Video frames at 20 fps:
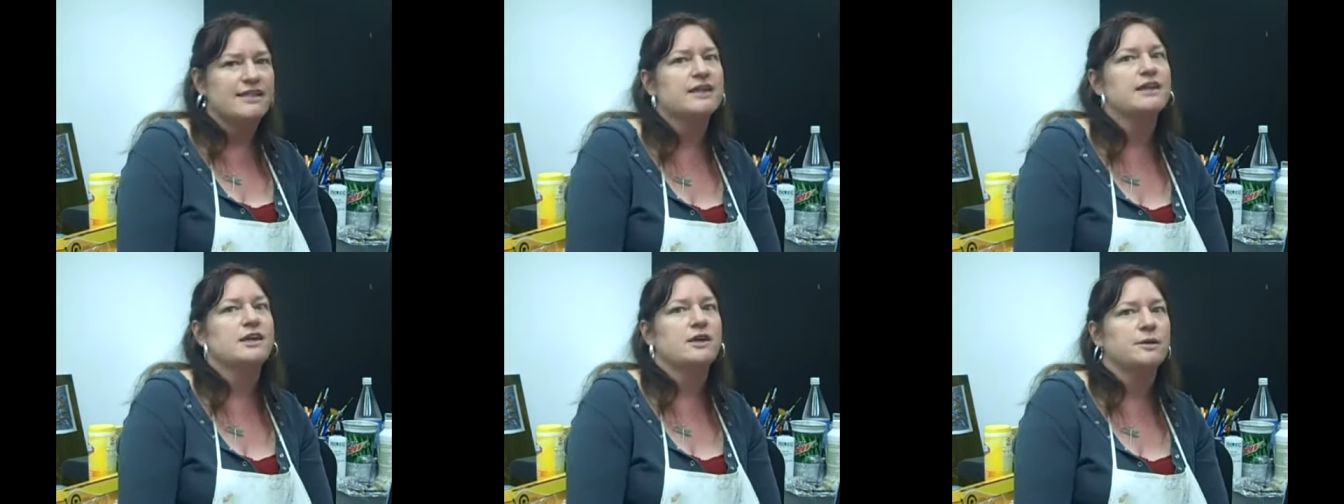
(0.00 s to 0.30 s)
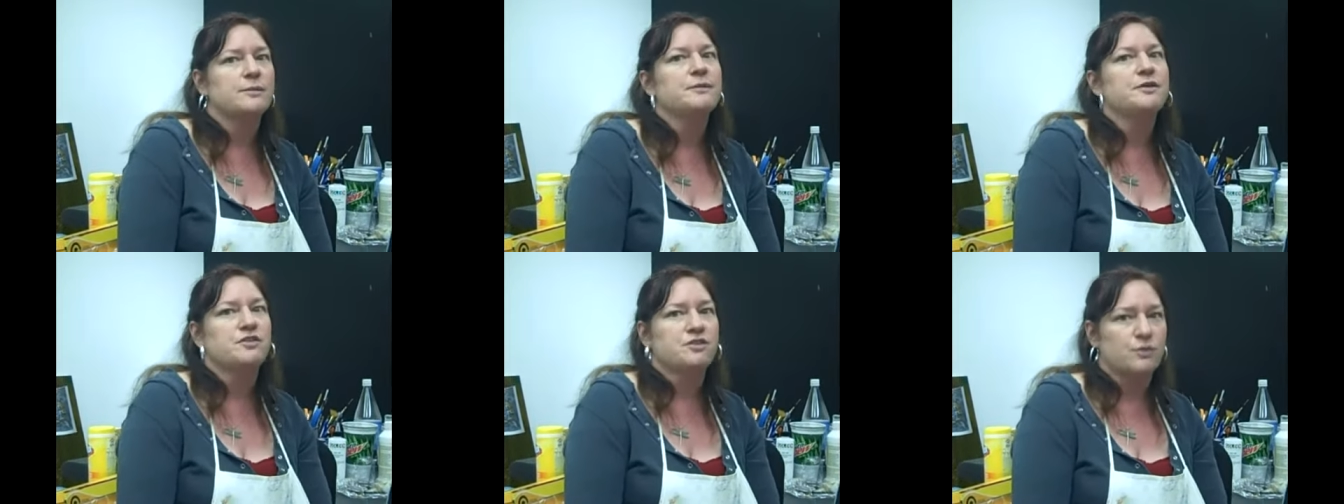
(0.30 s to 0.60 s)
I think
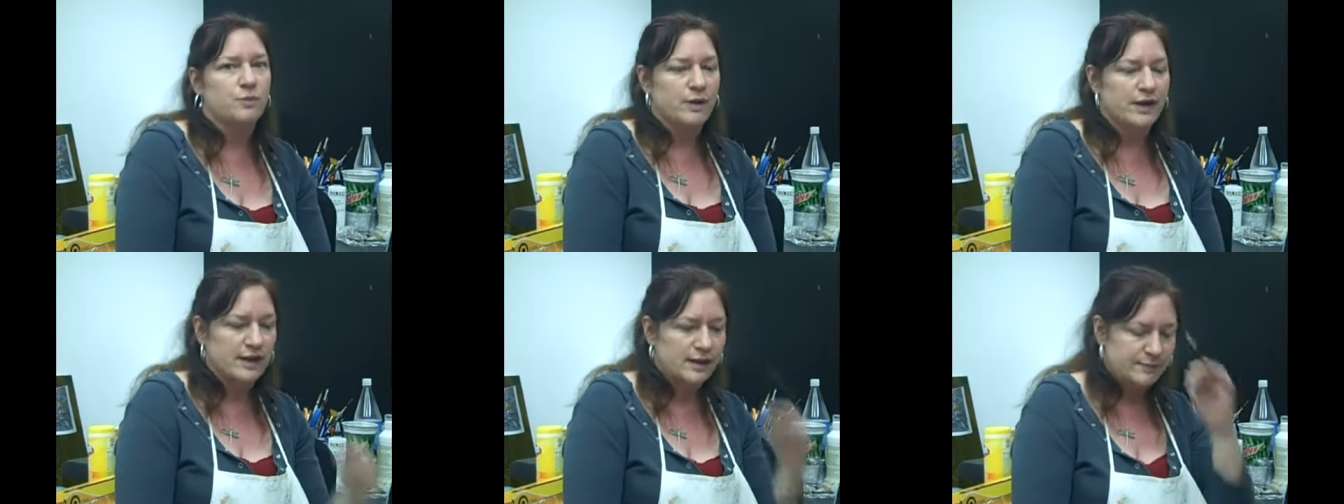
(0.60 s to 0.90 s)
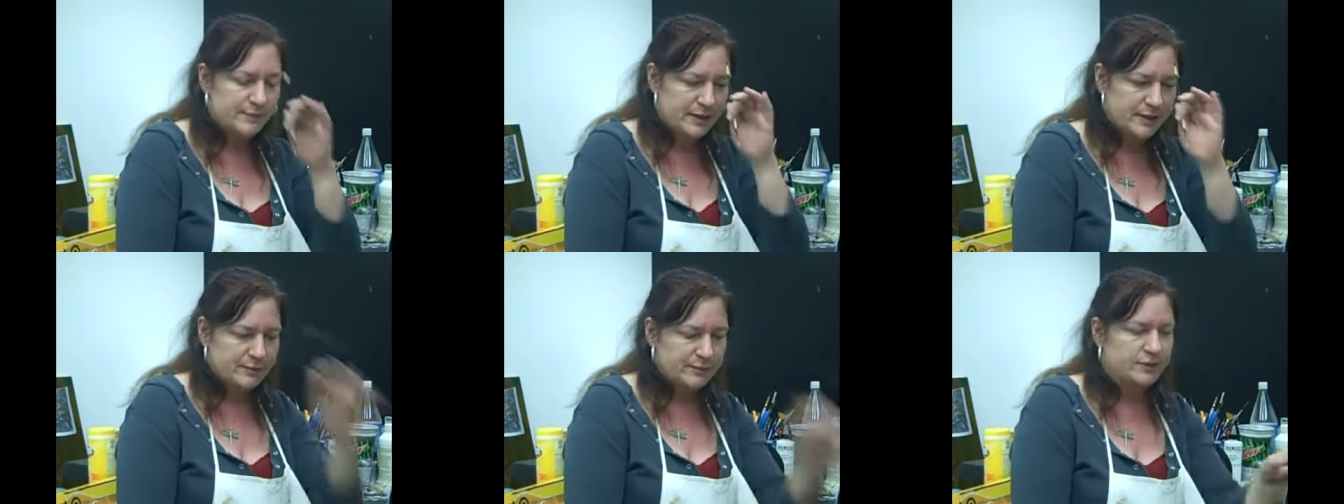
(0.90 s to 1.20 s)
humor is a
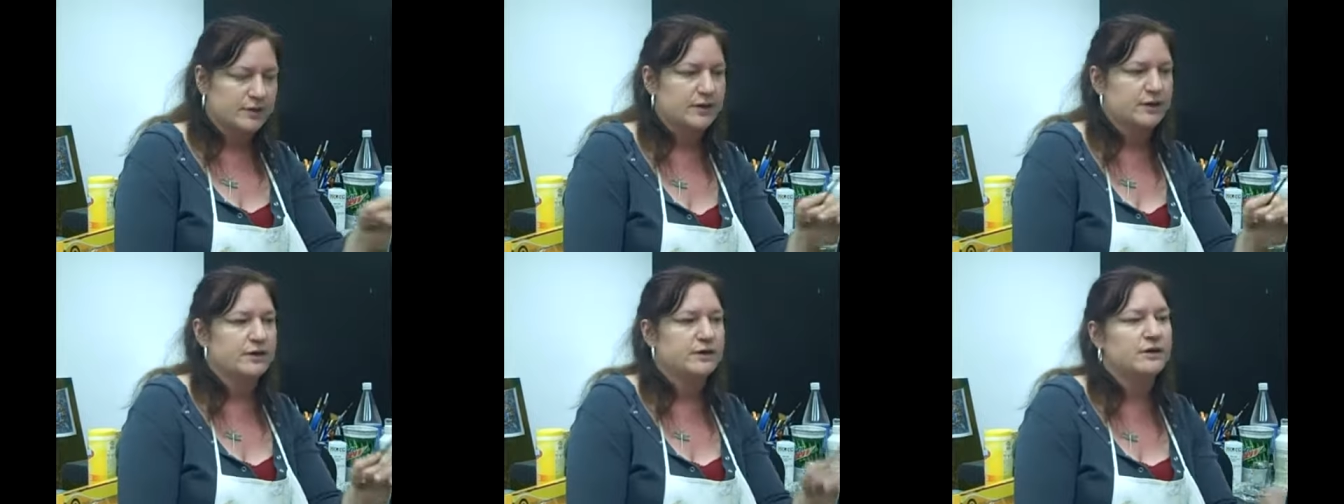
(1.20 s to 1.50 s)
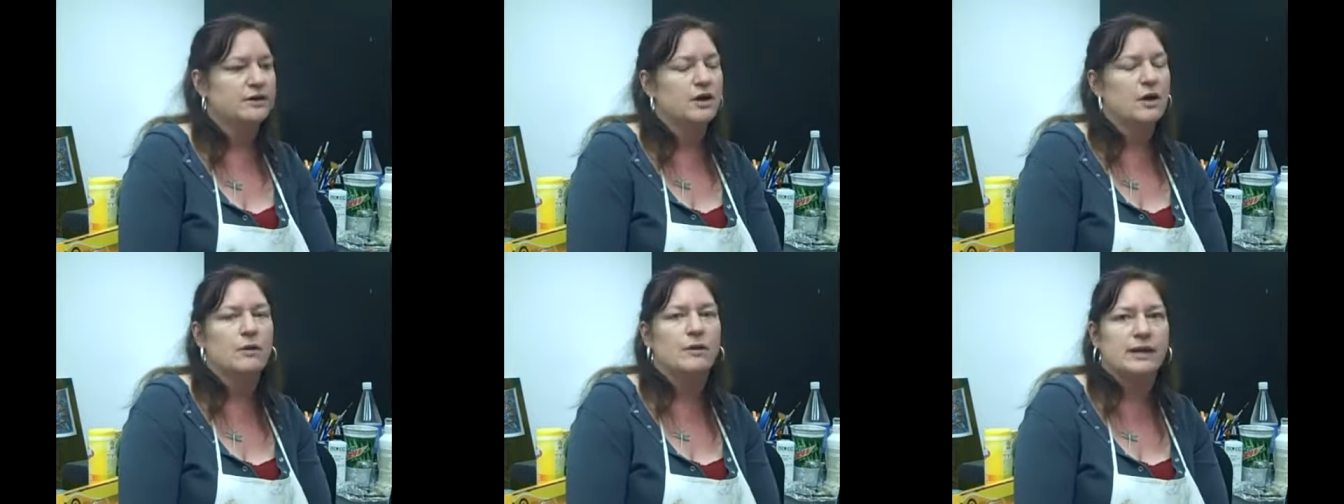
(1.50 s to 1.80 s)
way to be able to
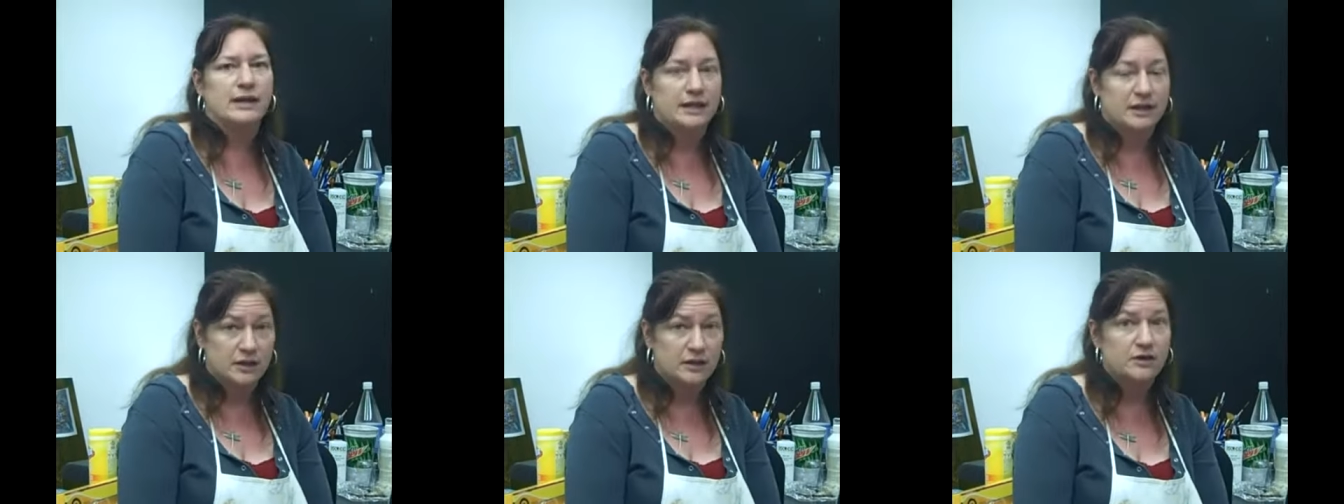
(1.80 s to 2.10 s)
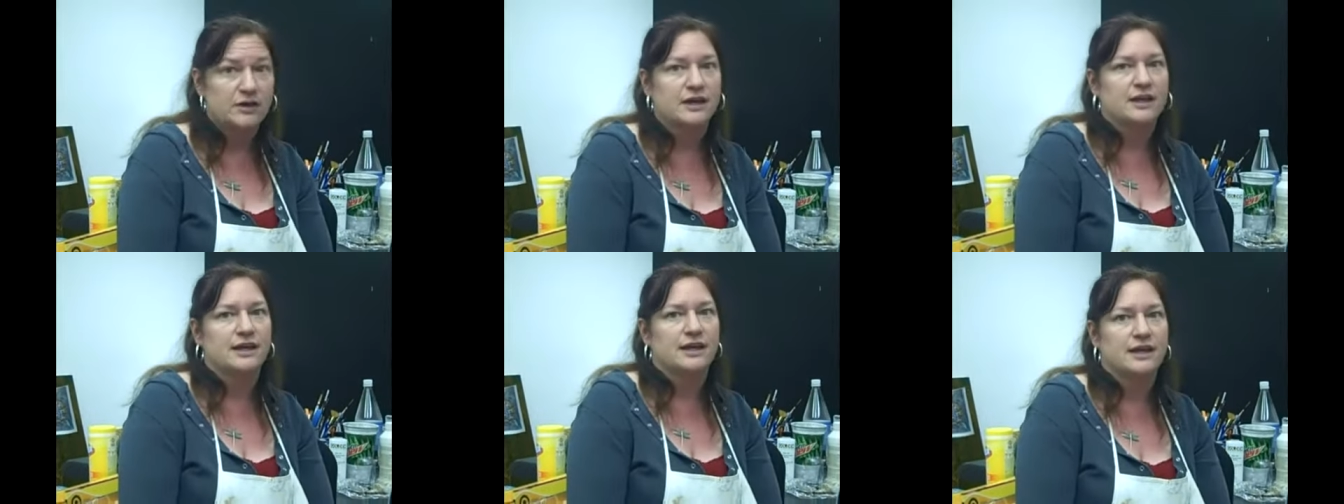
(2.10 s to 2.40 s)
go in and
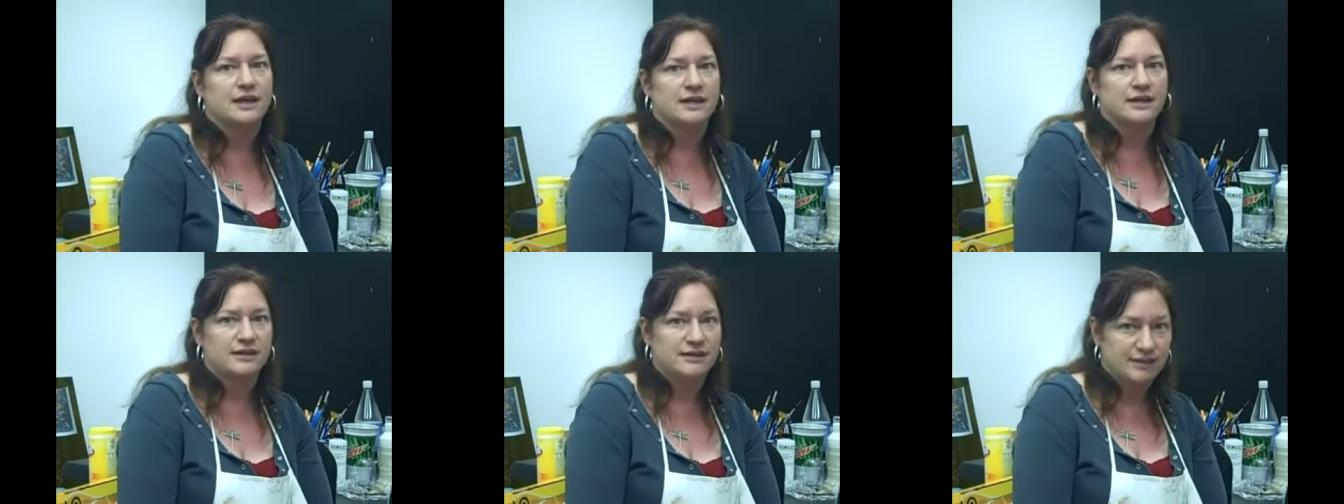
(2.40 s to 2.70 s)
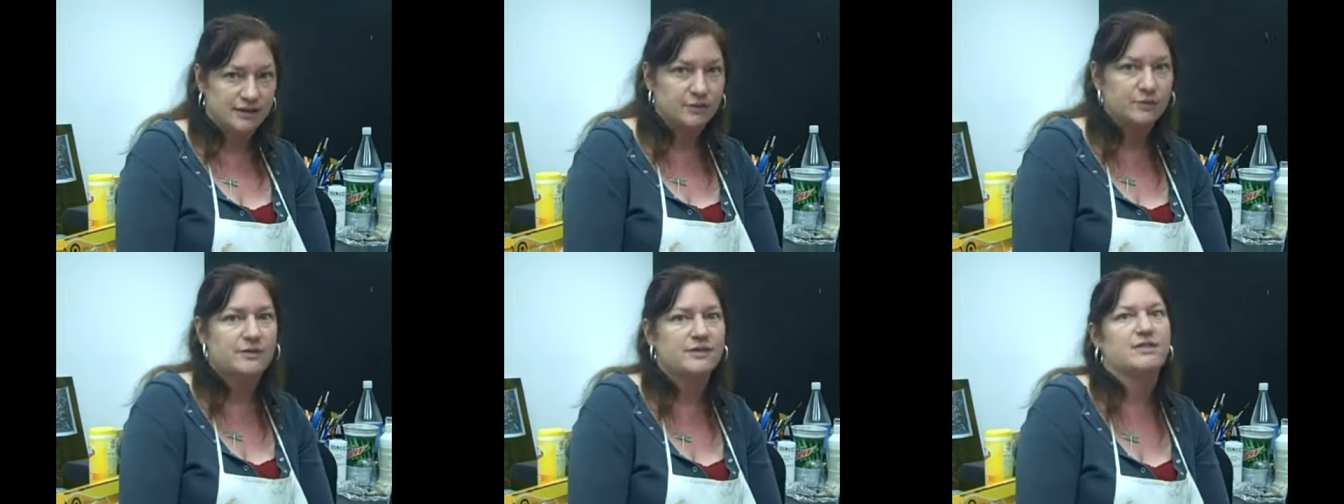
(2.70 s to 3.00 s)
look at it
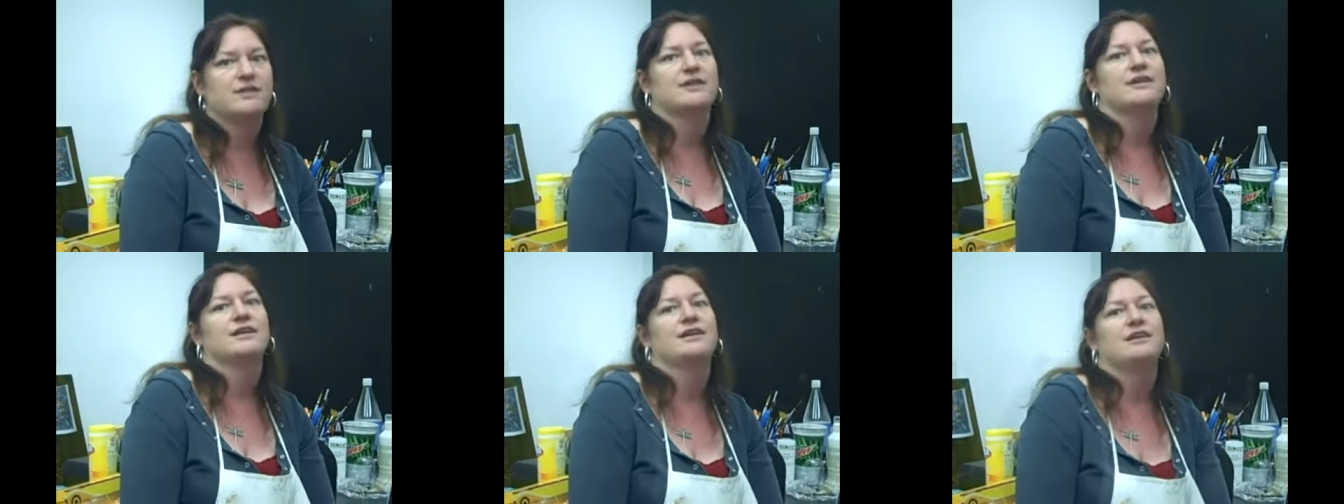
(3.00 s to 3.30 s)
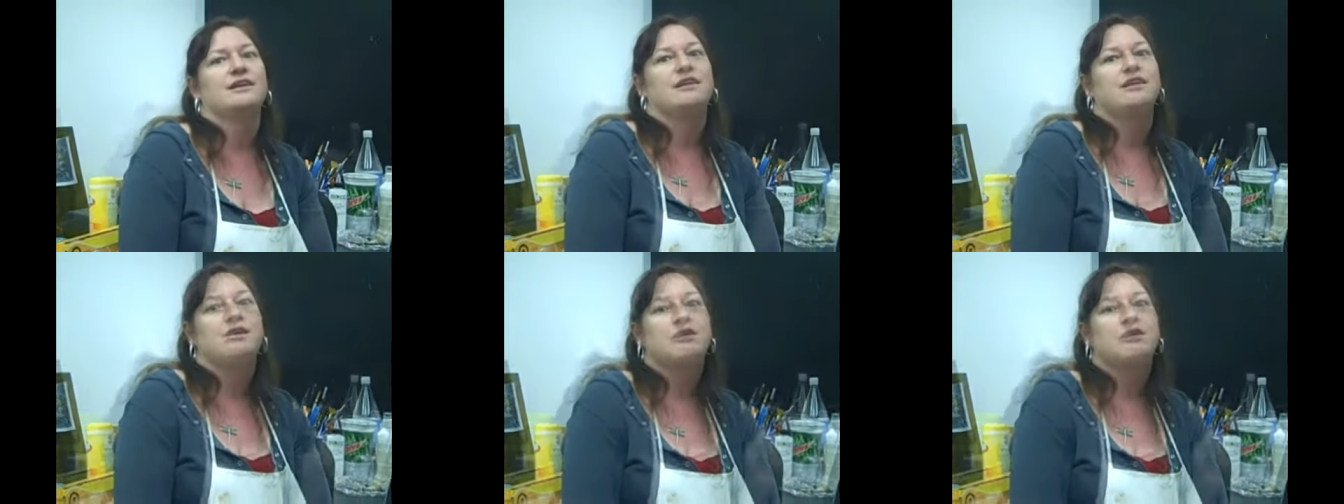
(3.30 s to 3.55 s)
and deal with it.